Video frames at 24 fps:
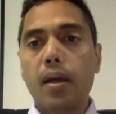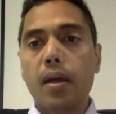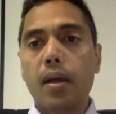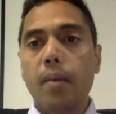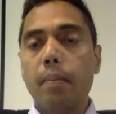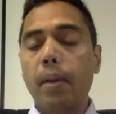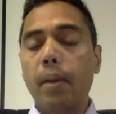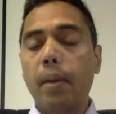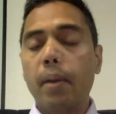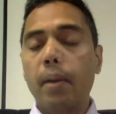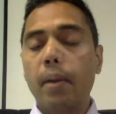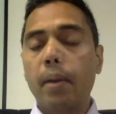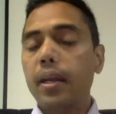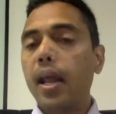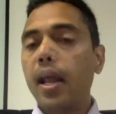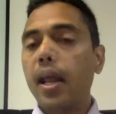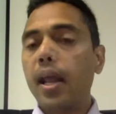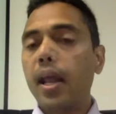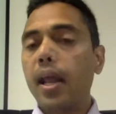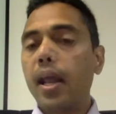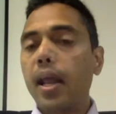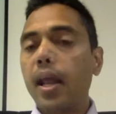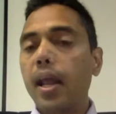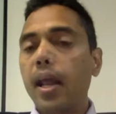might not
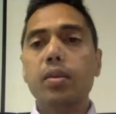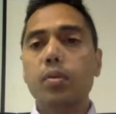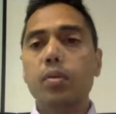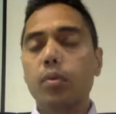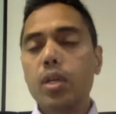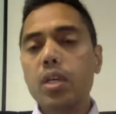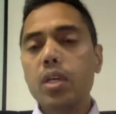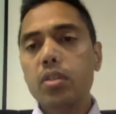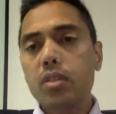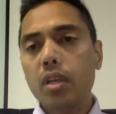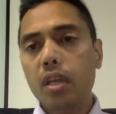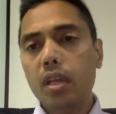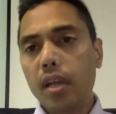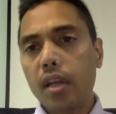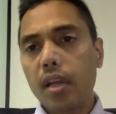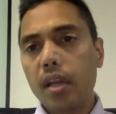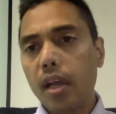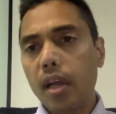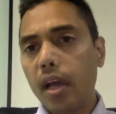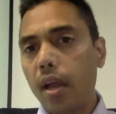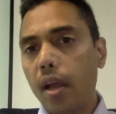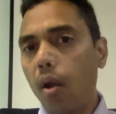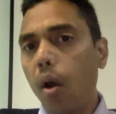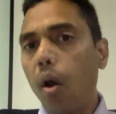be the reason at
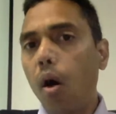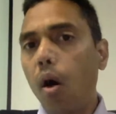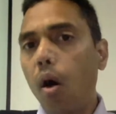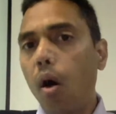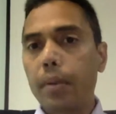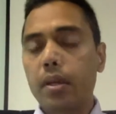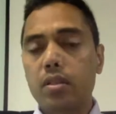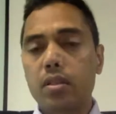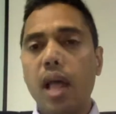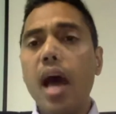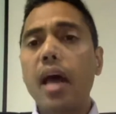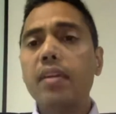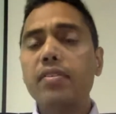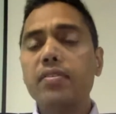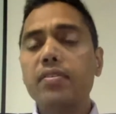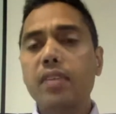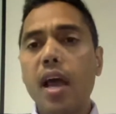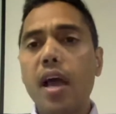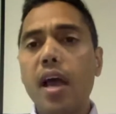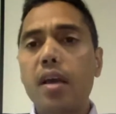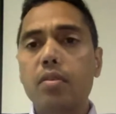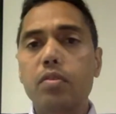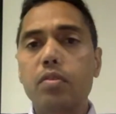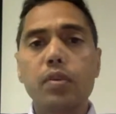all, because a lot of
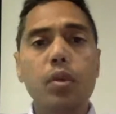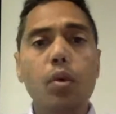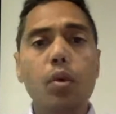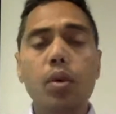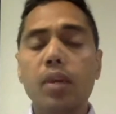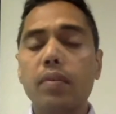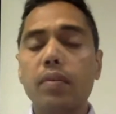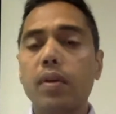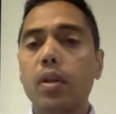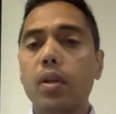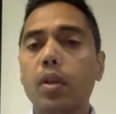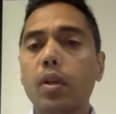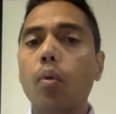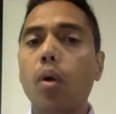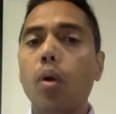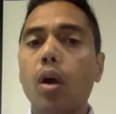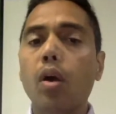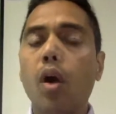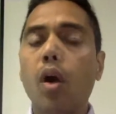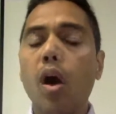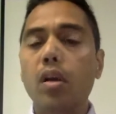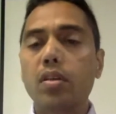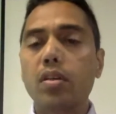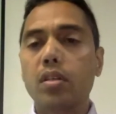times we don't even know what
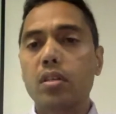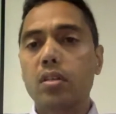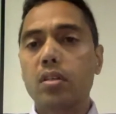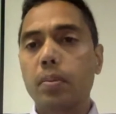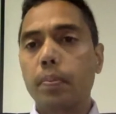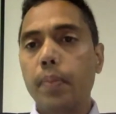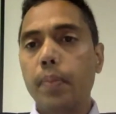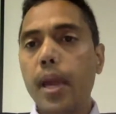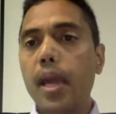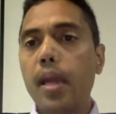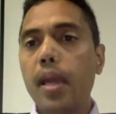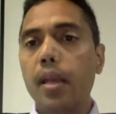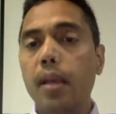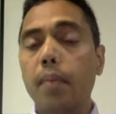causes the pain,